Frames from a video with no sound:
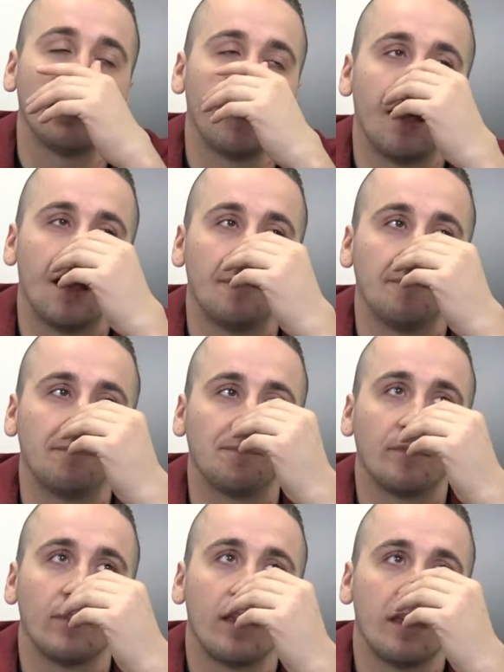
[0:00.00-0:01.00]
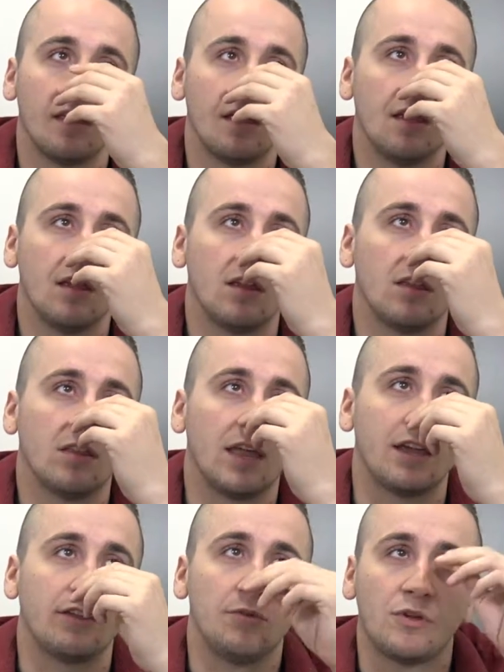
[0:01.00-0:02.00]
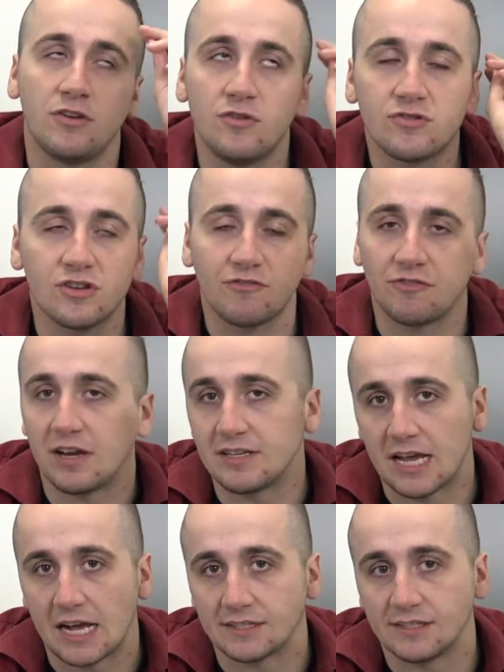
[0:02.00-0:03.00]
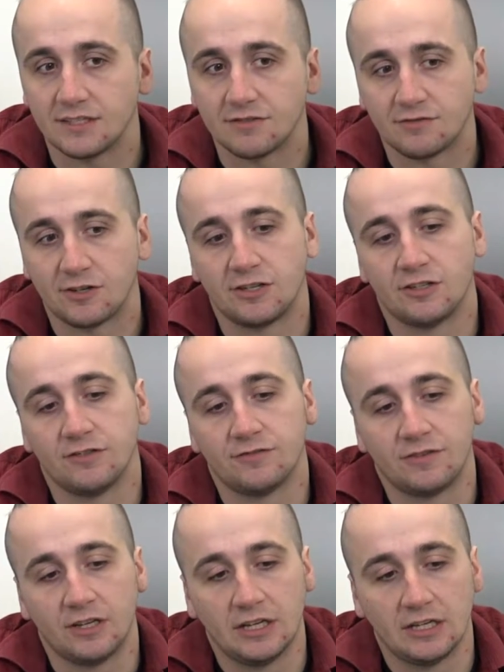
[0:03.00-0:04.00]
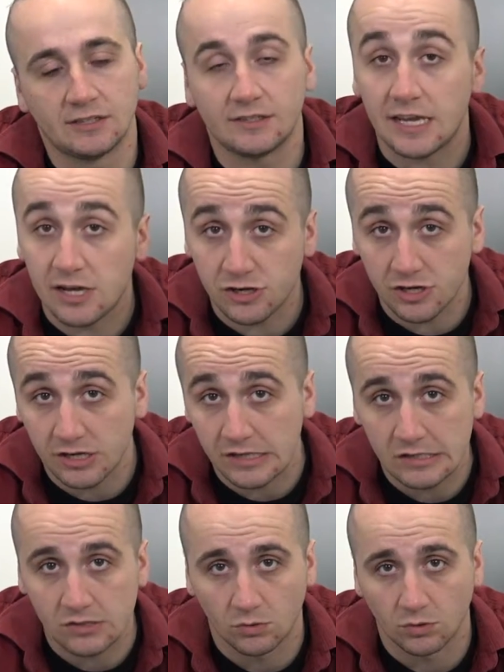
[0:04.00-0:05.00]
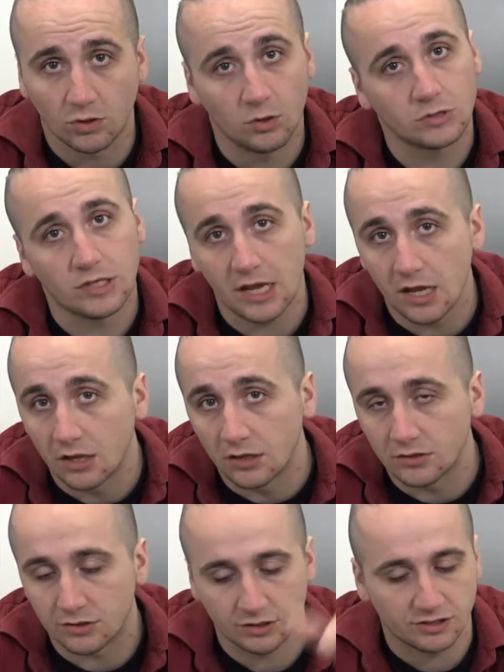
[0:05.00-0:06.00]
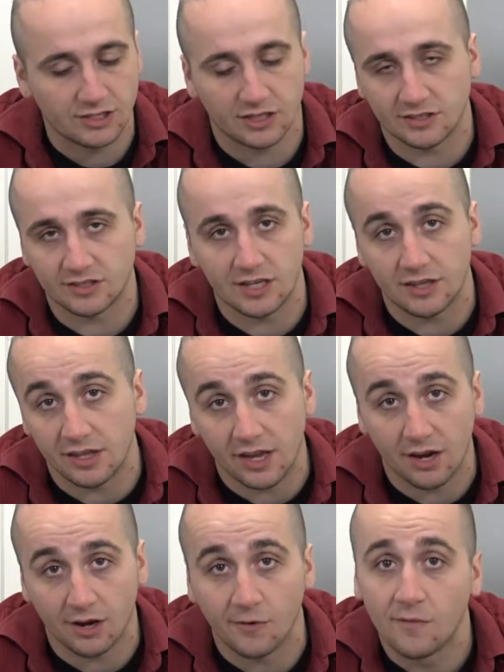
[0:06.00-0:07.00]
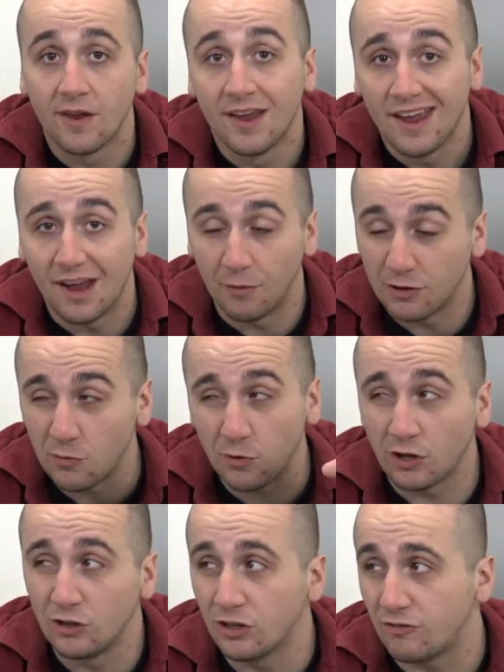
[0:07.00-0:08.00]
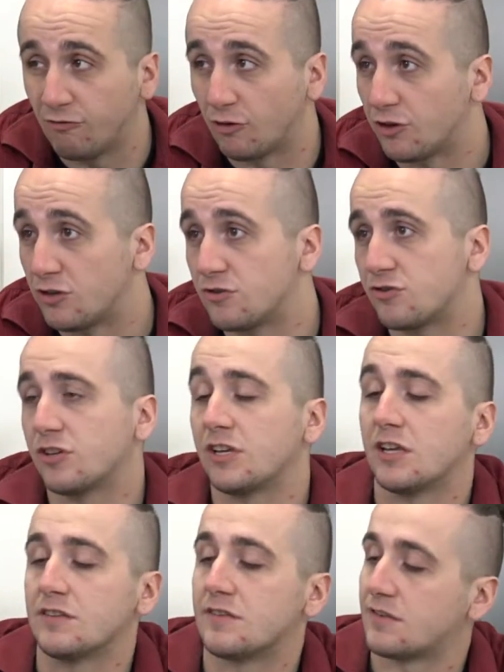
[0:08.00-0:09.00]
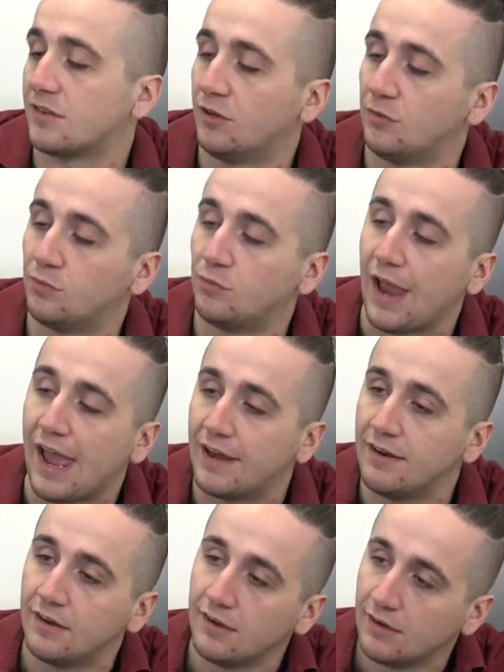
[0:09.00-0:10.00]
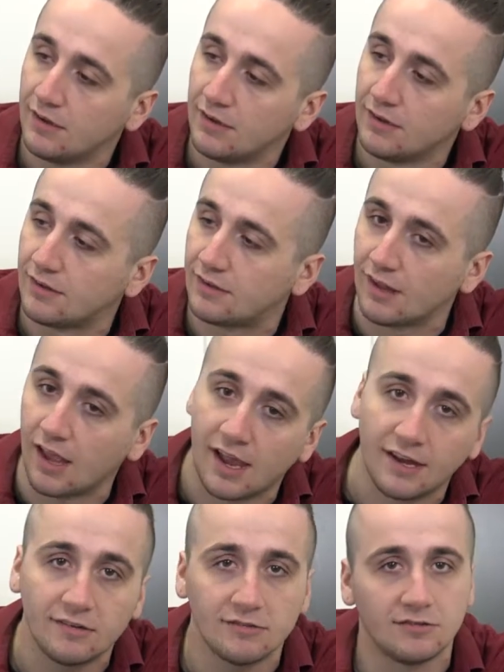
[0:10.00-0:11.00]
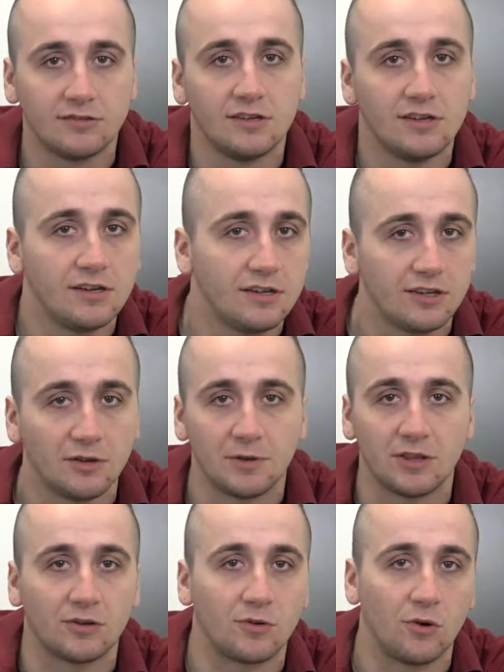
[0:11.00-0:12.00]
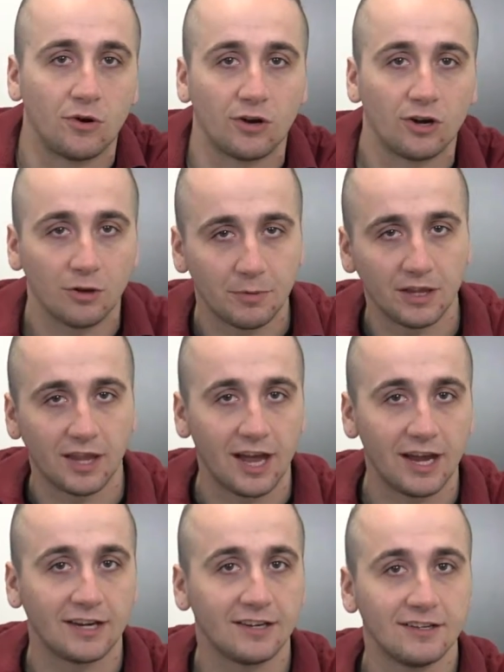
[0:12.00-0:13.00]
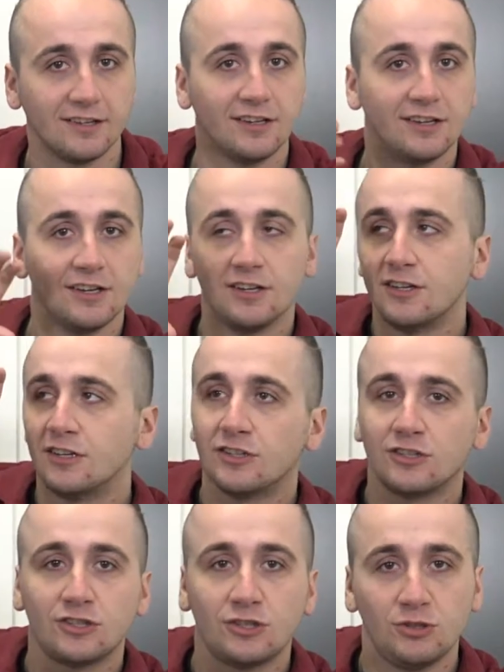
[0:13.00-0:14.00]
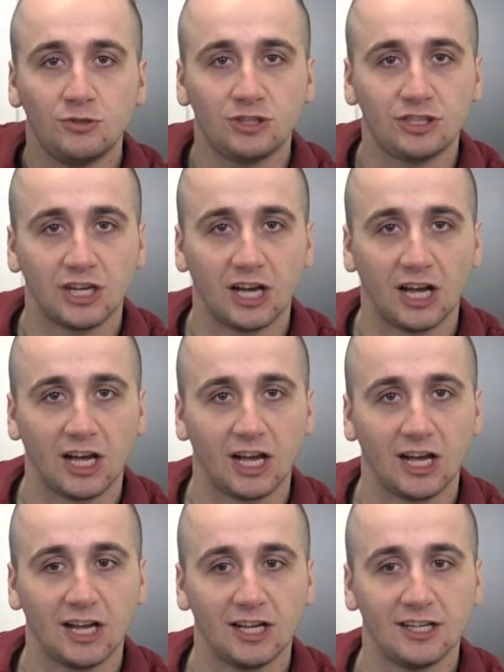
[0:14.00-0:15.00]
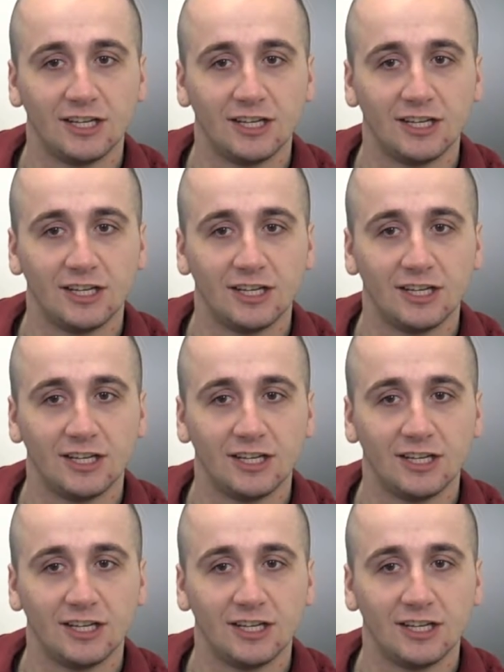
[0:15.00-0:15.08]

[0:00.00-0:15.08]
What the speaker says: you can usually find taxis in front of stations or hotels. They're just kind of sitting there. And what you want to look for usually is this little red sign. It'll be in the corner. It'll be like Kusha